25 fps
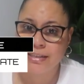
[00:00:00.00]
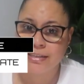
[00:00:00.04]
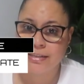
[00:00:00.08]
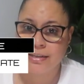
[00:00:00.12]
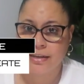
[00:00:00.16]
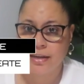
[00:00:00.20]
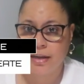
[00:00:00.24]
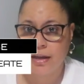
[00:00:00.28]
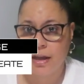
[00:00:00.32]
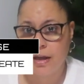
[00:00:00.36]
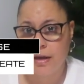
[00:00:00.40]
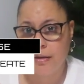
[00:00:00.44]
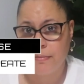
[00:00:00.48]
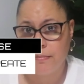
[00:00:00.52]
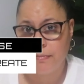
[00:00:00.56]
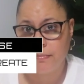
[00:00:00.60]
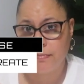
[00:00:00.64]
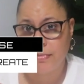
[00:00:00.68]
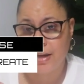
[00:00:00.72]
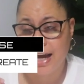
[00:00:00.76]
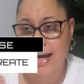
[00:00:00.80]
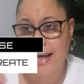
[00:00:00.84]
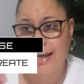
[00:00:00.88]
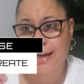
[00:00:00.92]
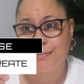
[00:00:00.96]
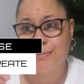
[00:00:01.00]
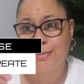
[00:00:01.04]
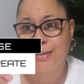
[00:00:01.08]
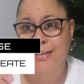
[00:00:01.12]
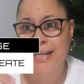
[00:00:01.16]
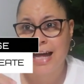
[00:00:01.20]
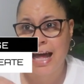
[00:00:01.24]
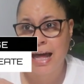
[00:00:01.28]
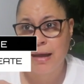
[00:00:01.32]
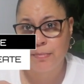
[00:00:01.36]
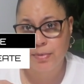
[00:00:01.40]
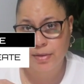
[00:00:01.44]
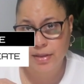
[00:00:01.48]
I said I am
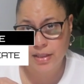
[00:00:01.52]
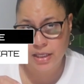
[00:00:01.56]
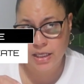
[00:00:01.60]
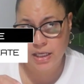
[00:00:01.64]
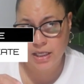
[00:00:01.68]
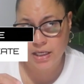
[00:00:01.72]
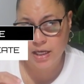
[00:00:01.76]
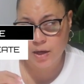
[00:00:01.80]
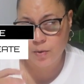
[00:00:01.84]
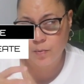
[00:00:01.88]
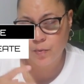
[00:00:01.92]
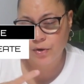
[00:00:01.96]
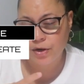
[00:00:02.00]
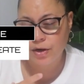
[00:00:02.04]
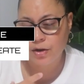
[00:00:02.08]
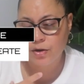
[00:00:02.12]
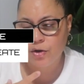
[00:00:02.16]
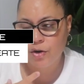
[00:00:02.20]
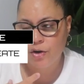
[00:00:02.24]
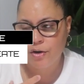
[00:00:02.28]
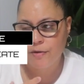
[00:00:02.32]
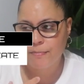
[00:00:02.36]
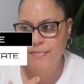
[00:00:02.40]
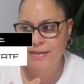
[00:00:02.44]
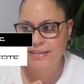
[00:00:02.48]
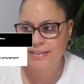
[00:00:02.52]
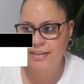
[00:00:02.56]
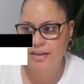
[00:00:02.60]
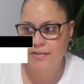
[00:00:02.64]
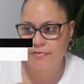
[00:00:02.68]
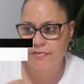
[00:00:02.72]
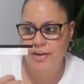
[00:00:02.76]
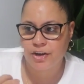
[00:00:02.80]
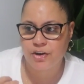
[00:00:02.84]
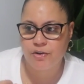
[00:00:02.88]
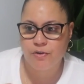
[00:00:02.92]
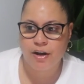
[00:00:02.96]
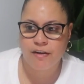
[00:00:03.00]
dabbling. I wouldn't call
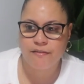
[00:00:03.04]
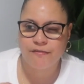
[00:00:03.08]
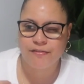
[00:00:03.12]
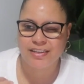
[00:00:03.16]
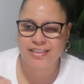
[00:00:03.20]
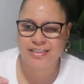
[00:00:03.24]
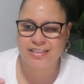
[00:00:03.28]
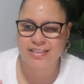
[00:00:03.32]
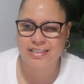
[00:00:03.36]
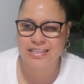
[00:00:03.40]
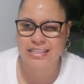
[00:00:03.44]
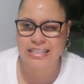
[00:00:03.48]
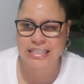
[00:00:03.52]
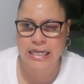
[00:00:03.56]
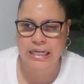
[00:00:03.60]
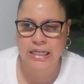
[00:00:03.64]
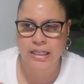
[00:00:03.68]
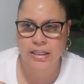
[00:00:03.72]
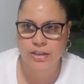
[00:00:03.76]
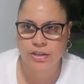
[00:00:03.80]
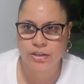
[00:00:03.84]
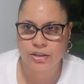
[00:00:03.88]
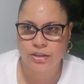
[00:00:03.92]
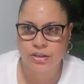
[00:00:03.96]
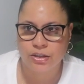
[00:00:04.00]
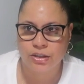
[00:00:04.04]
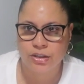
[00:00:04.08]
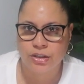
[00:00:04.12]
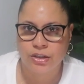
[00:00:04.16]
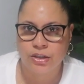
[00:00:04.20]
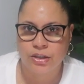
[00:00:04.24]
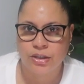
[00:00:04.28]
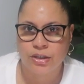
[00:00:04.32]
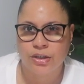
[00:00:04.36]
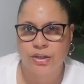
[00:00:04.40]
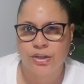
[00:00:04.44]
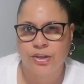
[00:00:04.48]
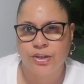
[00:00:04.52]
myself a graphic designer
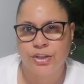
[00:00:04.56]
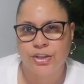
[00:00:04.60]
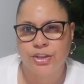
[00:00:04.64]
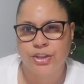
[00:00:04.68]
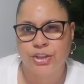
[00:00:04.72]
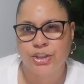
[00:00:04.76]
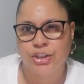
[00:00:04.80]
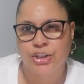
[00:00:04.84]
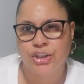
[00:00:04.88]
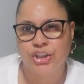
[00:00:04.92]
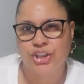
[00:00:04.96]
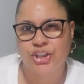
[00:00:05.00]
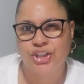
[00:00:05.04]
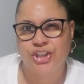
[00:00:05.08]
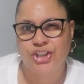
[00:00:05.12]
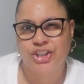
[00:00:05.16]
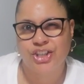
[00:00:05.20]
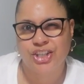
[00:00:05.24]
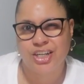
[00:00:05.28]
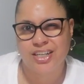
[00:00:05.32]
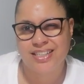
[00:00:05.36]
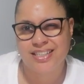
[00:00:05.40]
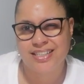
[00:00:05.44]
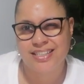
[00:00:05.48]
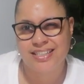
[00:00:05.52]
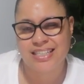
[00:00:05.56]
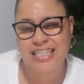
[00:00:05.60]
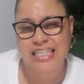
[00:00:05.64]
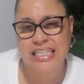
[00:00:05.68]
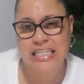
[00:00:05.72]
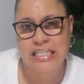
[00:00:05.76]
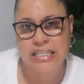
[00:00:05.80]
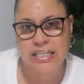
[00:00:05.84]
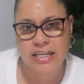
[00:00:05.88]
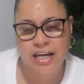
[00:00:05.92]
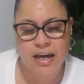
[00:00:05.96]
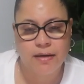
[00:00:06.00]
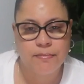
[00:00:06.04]
just
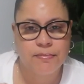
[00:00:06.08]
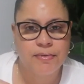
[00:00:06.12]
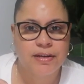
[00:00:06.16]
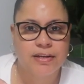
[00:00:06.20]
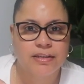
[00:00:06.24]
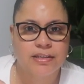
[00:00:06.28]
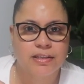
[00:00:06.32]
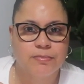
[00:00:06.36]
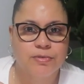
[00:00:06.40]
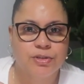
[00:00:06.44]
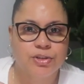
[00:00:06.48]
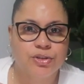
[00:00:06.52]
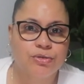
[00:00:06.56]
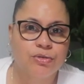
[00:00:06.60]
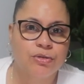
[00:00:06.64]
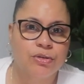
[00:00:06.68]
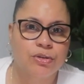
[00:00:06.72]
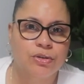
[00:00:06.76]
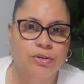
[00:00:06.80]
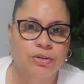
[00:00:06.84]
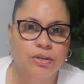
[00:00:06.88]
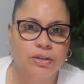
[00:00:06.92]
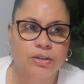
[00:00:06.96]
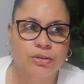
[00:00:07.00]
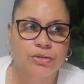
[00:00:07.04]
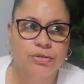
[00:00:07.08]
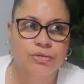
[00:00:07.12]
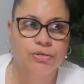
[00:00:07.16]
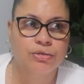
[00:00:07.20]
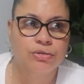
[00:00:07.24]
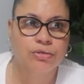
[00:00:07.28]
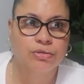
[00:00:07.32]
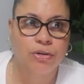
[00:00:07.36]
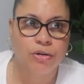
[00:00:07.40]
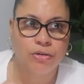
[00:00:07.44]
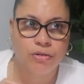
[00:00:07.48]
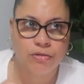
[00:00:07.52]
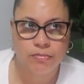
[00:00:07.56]
yet because I'm still learning
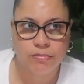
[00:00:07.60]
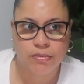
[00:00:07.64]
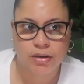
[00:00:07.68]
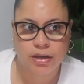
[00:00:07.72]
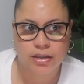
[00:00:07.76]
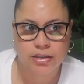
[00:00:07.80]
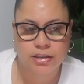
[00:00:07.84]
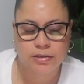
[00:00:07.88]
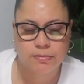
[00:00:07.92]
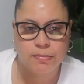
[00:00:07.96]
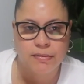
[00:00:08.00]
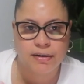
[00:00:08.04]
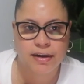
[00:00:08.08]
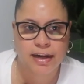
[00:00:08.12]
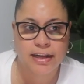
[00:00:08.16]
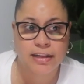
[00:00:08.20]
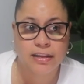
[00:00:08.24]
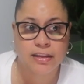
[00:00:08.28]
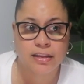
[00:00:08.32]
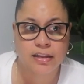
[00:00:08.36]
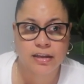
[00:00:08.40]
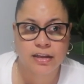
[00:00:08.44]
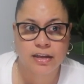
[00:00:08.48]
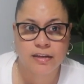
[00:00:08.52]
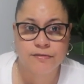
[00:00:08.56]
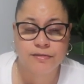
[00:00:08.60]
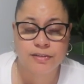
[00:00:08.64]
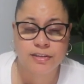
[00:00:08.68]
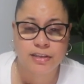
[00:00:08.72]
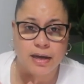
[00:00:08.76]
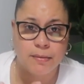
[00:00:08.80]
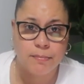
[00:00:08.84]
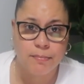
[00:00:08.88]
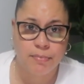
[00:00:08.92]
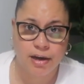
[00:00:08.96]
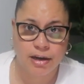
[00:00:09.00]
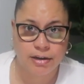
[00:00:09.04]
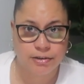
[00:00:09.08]
so much, but I love
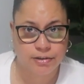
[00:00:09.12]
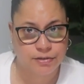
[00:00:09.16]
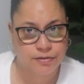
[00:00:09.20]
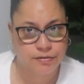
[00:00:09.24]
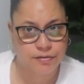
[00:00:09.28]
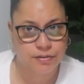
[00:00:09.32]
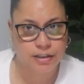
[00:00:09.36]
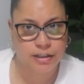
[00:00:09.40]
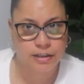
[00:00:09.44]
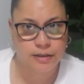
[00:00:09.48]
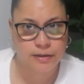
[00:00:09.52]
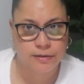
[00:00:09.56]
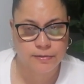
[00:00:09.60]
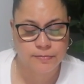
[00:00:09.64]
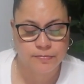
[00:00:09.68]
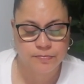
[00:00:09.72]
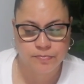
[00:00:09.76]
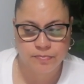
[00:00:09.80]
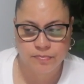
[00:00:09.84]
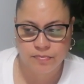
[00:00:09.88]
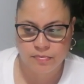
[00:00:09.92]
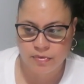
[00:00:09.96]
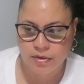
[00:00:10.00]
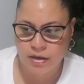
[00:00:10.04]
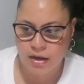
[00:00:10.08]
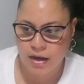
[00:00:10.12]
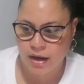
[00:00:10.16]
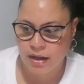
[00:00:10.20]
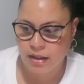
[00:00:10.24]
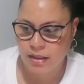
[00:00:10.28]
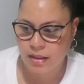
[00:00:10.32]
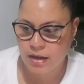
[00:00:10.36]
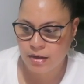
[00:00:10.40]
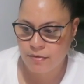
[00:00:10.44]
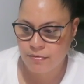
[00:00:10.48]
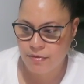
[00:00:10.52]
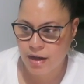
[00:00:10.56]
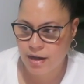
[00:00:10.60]
typography. I
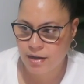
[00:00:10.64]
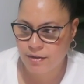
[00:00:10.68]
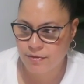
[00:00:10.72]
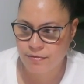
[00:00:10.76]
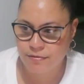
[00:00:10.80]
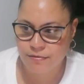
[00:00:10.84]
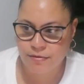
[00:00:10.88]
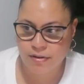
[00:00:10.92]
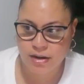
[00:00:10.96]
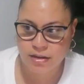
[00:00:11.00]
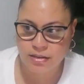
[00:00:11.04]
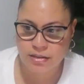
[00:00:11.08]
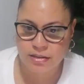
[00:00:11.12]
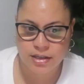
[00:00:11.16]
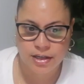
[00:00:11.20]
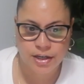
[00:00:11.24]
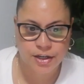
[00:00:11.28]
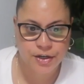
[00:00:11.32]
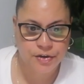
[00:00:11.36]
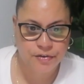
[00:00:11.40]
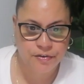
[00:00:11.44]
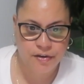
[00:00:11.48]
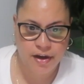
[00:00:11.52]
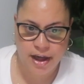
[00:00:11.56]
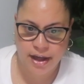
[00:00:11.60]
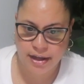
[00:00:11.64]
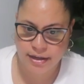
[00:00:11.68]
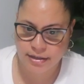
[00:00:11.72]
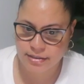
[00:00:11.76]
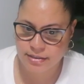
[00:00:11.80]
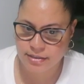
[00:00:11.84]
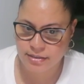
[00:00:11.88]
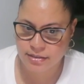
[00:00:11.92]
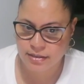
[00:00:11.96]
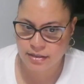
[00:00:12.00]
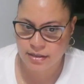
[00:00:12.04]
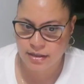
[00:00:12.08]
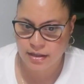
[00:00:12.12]
love how fonts interact.